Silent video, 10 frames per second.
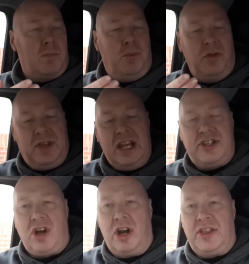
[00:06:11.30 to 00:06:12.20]
but
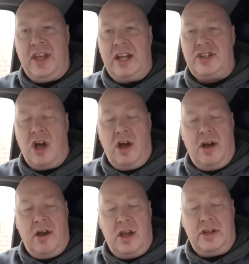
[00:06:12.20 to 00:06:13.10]
these kind of things
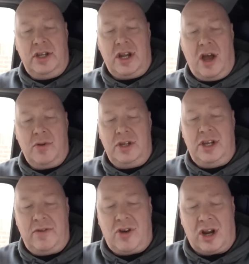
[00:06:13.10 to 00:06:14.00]
are, you know,
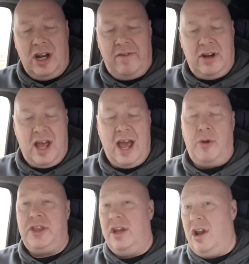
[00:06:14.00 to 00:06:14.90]
you've got to live in a
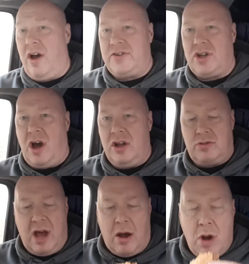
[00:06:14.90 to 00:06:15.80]
healthier lifestyle as
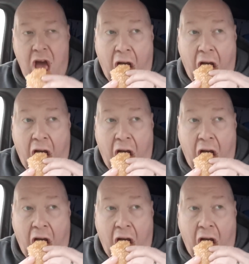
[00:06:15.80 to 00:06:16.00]
well.